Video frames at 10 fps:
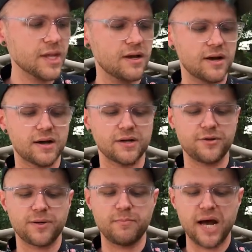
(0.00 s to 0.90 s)

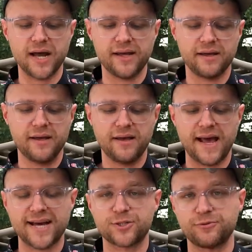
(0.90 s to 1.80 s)
You can buy
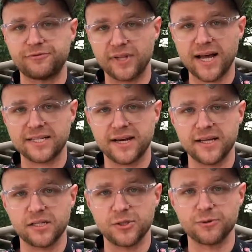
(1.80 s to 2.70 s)
actual fly
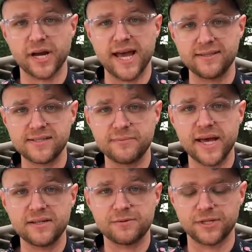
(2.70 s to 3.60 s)
tying glue or head
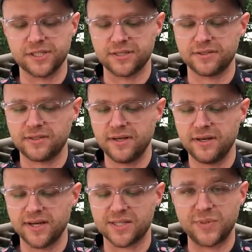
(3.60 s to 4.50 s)
cement, which is
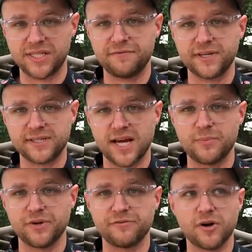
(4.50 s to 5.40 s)
a specific type of